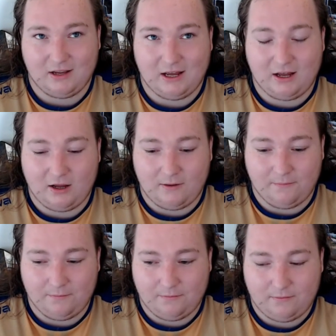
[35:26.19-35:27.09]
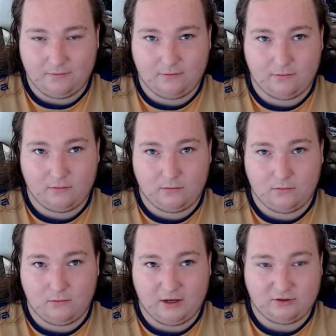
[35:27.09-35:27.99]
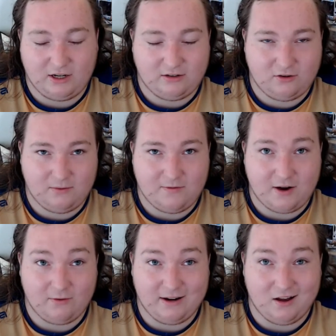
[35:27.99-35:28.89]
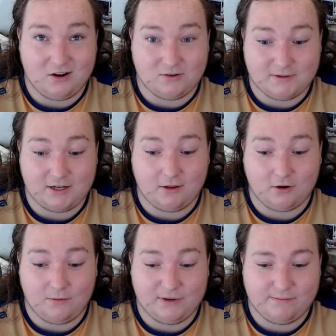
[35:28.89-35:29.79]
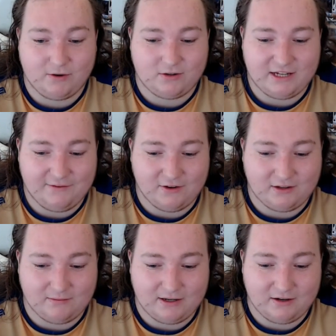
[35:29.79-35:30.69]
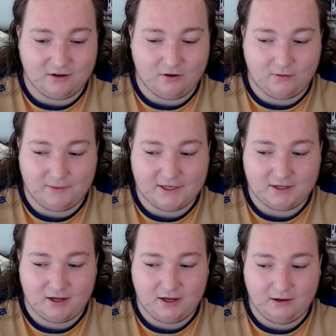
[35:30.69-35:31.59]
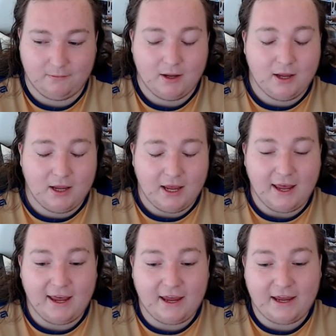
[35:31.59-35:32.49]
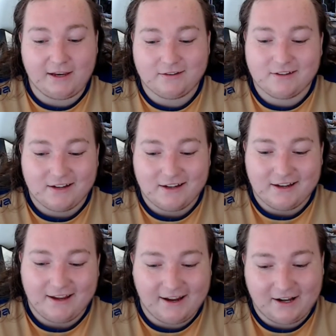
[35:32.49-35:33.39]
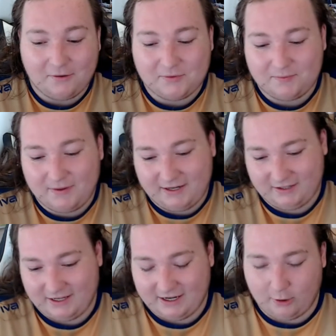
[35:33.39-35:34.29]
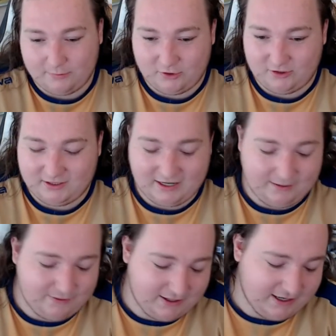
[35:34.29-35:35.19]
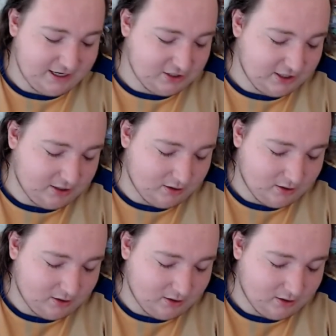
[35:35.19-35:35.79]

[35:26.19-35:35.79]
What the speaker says: Actually, to be fair, I read 100% of the comments because I have nothing better to do with my time. And it helps me, helps you just keep engaging.